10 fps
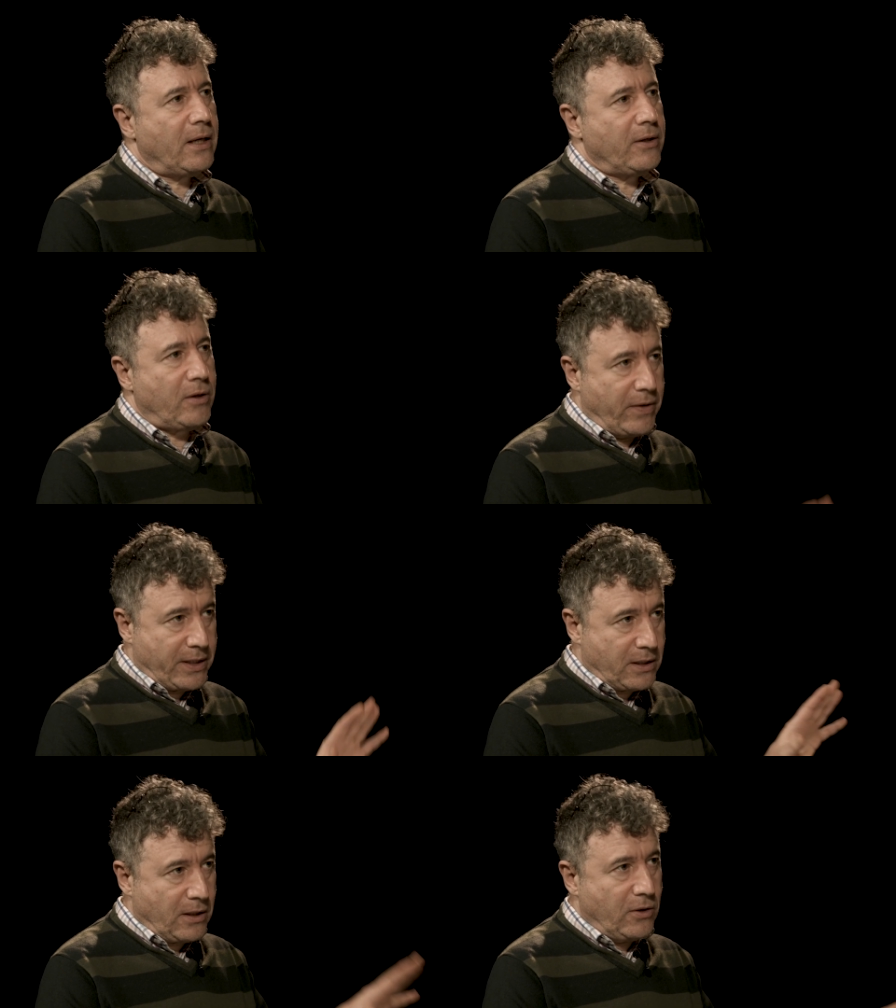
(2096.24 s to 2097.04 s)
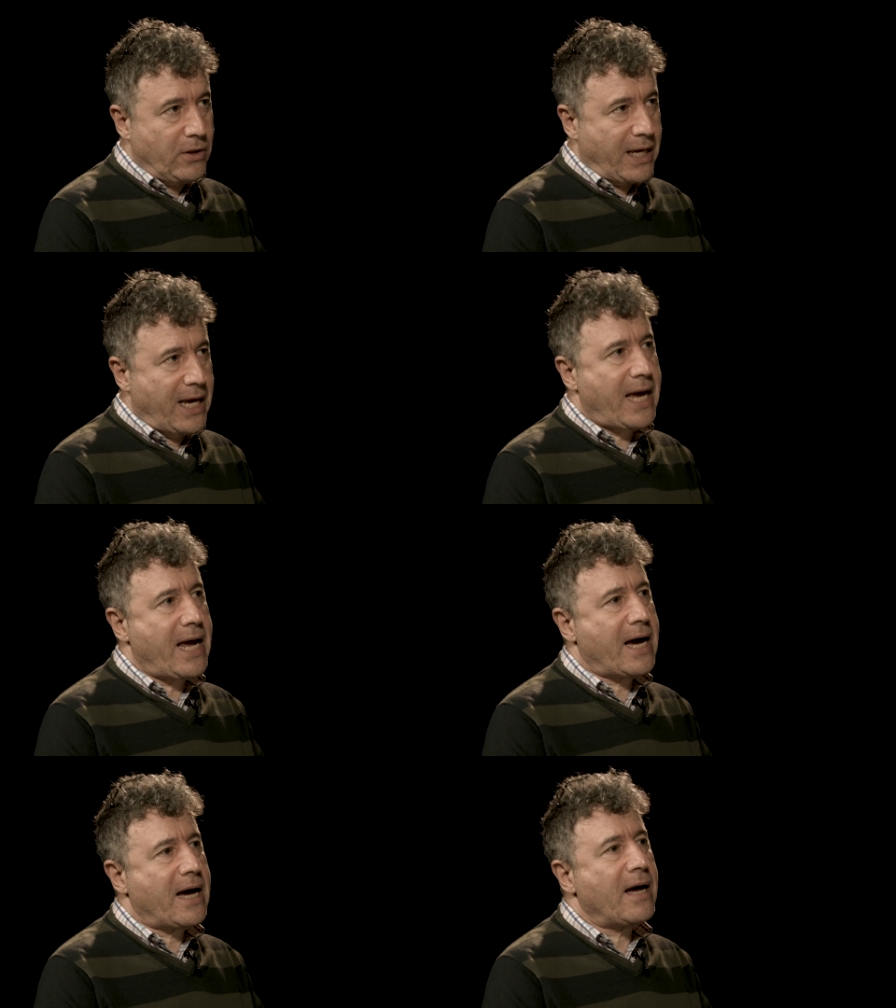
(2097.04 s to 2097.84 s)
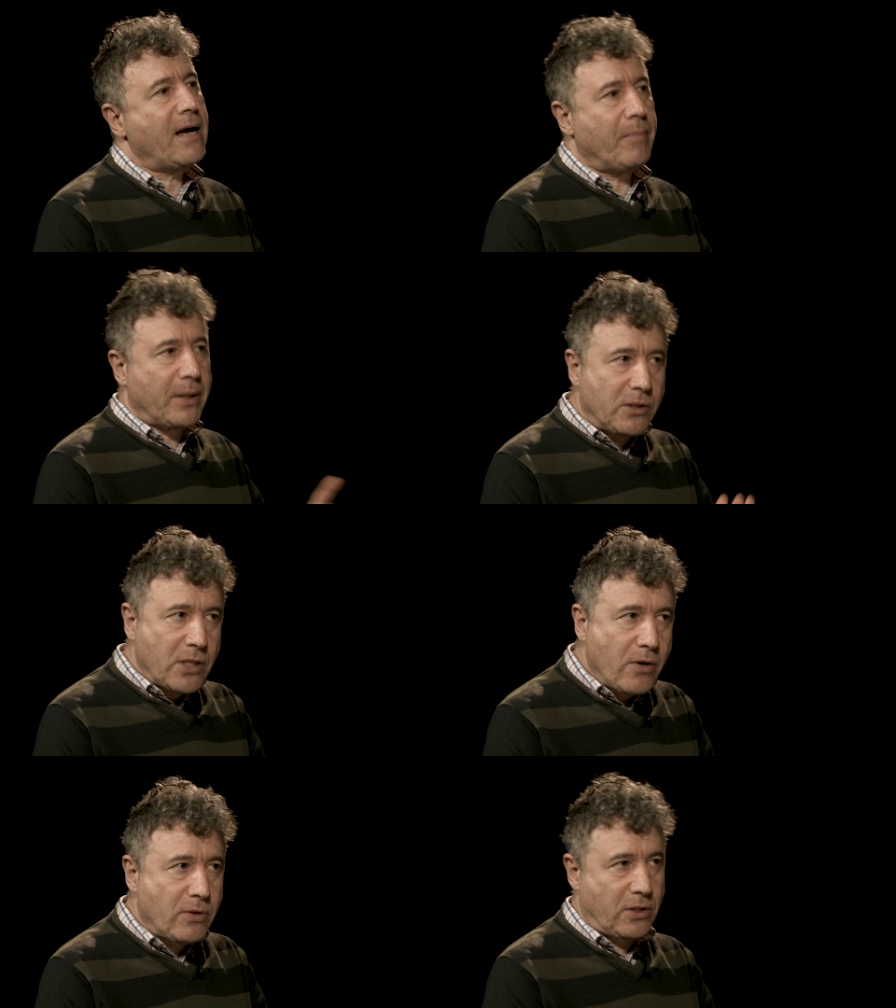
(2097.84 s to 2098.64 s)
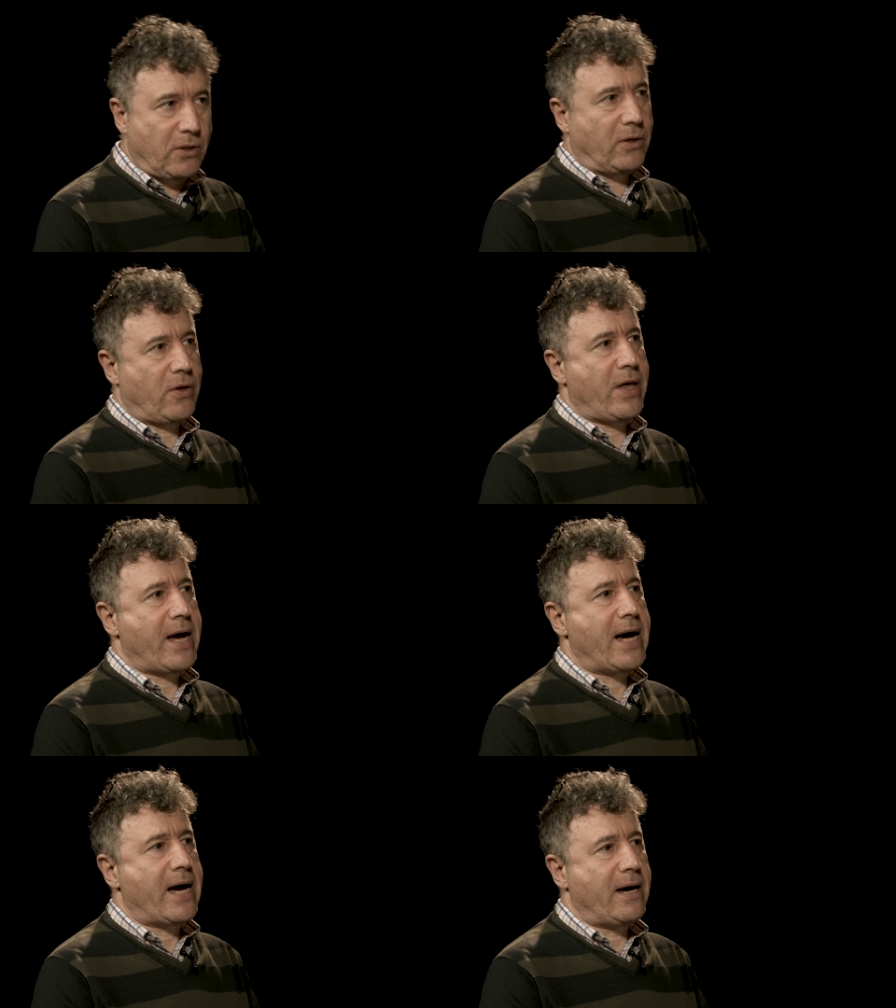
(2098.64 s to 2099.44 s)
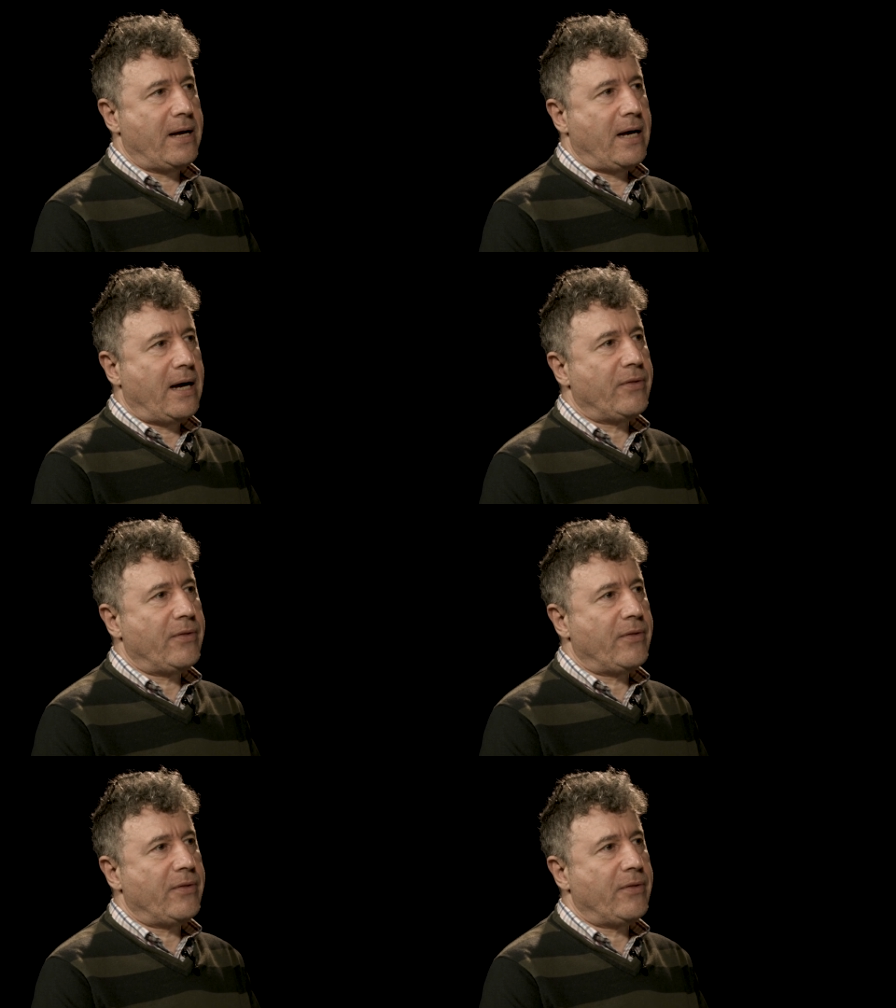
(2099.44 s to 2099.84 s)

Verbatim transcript: you know, it's look here, but don't look there. Mm -hmm.